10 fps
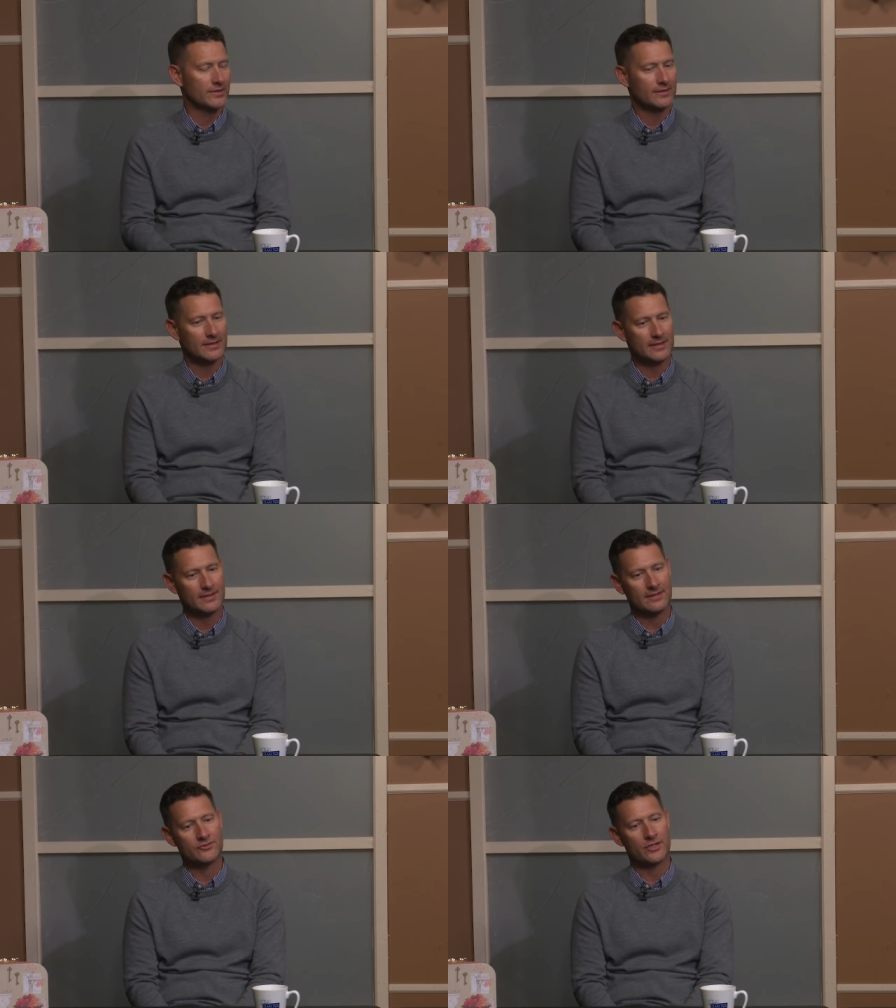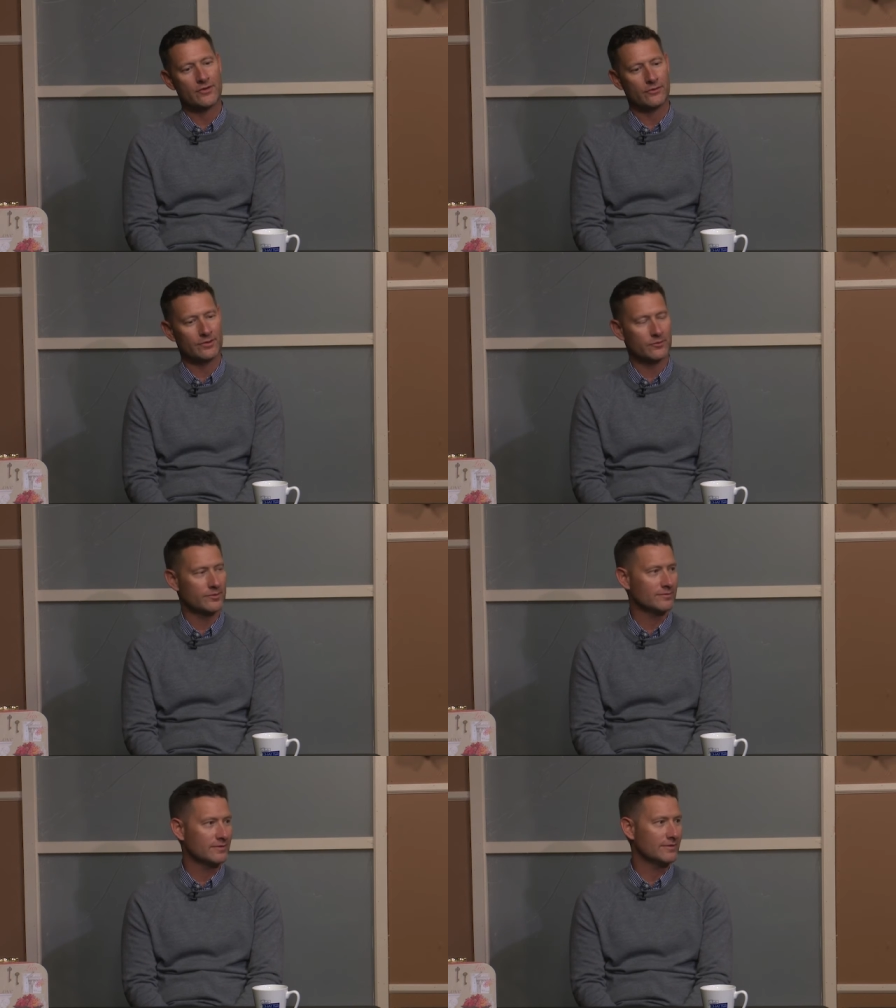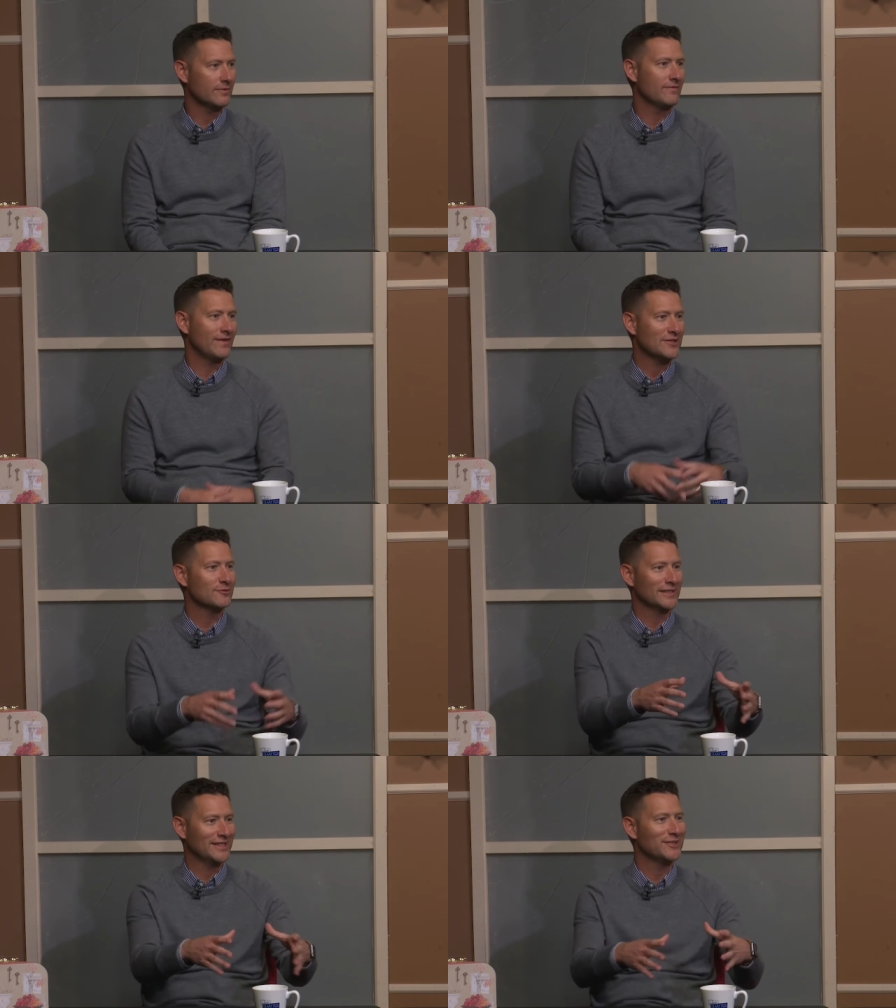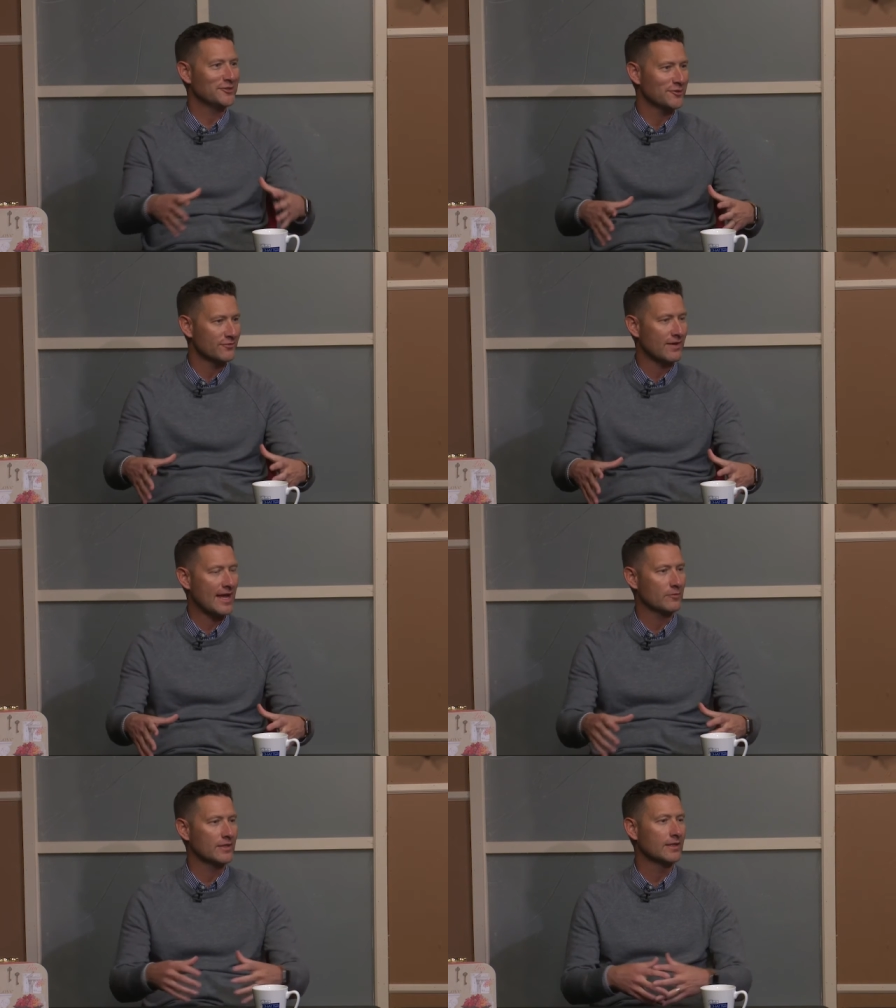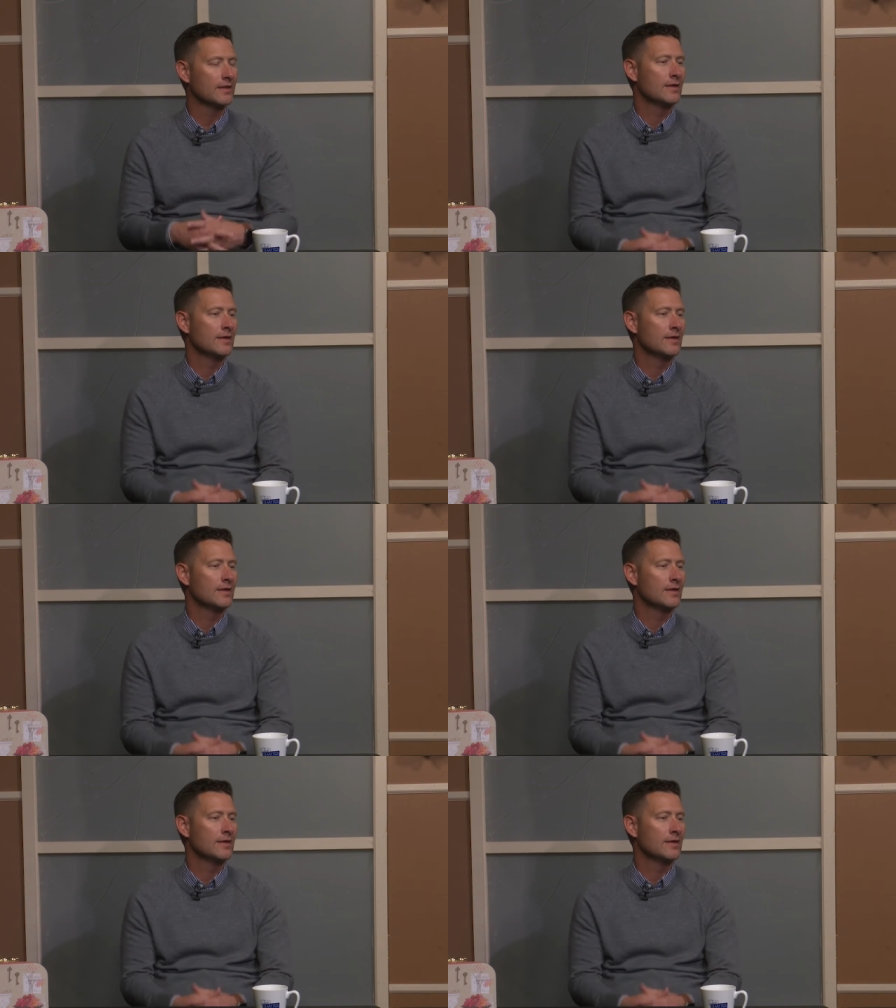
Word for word: And, and in general, it would eventually get to your family.